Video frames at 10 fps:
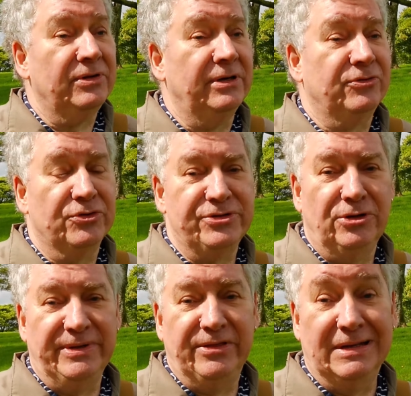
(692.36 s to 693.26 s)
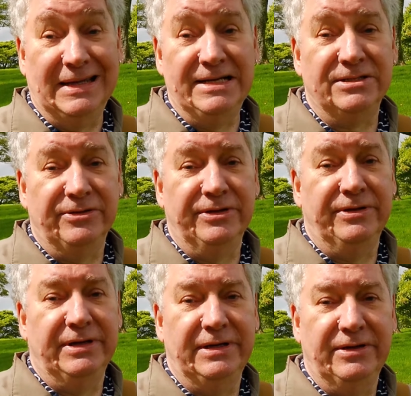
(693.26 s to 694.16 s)
Of course, normally they're later
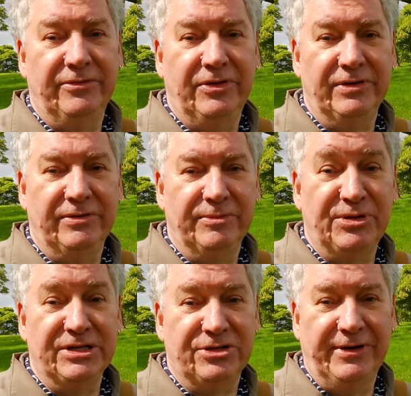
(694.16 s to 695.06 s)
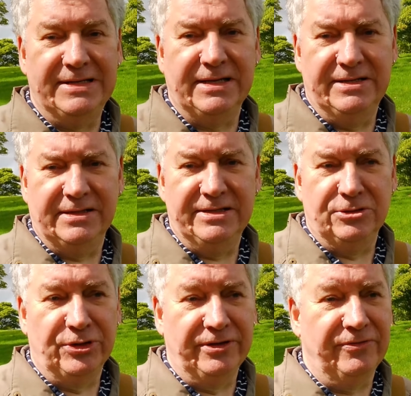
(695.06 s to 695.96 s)
than the prehistoric sites that
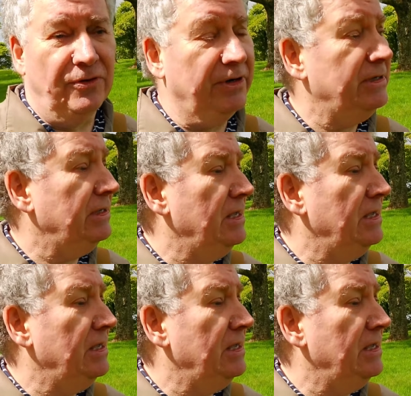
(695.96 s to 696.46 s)
he's looking for.